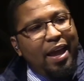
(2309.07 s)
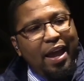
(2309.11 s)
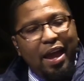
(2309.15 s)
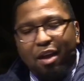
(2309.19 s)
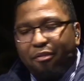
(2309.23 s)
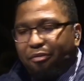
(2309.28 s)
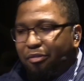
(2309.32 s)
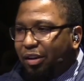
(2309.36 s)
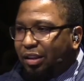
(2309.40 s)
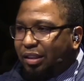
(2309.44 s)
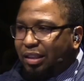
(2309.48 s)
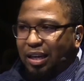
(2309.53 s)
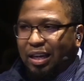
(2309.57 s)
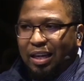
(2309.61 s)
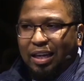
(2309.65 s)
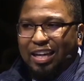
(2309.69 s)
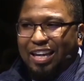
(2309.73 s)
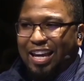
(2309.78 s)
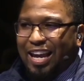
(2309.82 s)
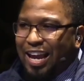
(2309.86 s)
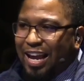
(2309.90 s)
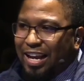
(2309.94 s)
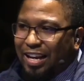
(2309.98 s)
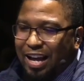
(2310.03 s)
Everything
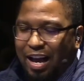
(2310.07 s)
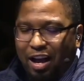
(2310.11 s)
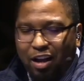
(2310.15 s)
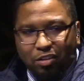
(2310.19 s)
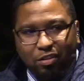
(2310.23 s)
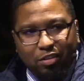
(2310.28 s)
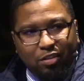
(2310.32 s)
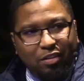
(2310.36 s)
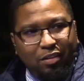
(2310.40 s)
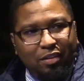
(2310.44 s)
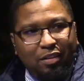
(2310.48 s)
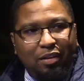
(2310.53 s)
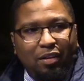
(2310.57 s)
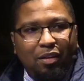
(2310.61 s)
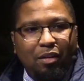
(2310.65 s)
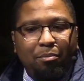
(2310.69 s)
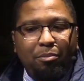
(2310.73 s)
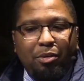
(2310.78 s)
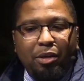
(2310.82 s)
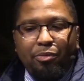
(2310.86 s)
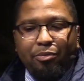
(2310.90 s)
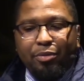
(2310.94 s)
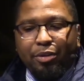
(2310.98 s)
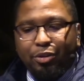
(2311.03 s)
cannot
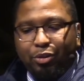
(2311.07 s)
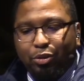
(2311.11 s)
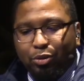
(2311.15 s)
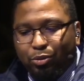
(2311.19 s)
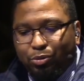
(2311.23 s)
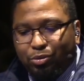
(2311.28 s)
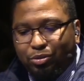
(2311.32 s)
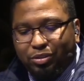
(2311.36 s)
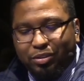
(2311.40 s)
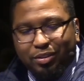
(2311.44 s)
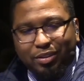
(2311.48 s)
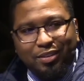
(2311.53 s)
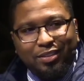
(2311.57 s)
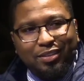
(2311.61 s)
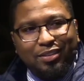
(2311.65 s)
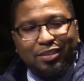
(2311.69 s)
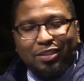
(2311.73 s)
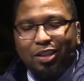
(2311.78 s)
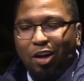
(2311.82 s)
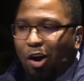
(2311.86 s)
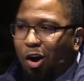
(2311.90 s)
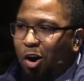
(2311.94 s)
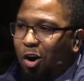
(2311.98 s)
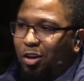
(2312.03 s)
be reduced
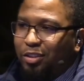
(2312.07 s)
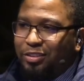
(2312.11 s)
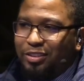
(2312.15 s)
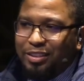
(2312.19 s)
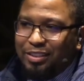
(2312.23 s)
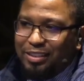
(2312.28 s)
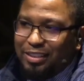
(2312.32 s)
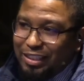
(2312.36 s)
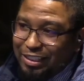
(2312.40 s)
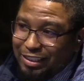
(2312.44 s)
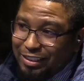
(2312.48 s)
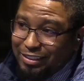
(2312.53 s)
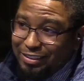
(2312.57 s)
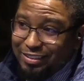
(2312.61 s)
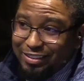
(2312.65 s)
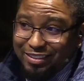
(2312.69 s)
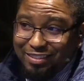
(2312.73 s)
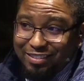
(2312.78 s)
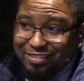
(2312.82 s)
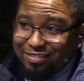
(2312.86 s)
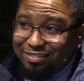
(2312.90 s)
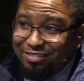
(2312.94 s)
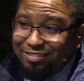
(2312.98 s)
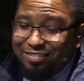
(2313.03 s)
to R's and D's.
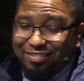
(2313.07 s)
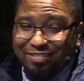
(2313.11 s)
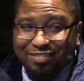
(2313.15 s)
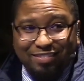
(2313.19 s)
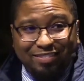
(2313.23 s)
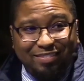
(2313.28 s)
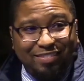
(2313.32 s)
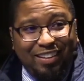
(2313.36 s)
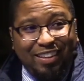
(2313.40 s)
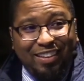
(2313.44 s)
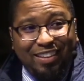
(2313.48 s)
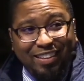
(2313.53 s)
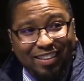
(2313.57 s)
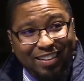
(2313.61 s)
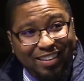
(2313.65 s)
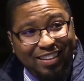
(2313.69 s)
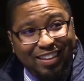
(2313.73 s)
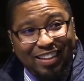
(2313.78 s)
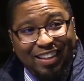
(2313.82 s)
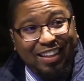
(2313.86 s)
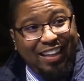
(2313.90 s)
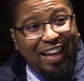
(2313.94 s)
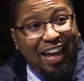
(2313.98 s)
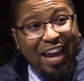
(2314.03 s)

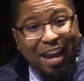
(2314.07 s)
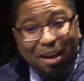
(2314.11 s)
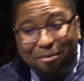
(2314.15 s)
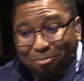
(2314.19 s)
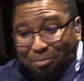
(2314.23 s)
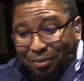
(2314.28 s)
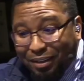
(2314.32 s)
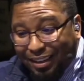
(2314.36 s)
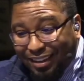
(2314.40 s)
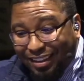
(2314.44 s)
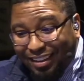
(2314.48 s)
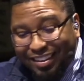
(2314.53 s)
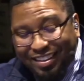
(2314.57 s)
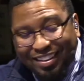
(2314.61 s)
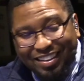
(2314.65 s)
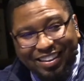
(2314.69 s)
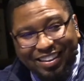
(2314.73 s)
It can't be.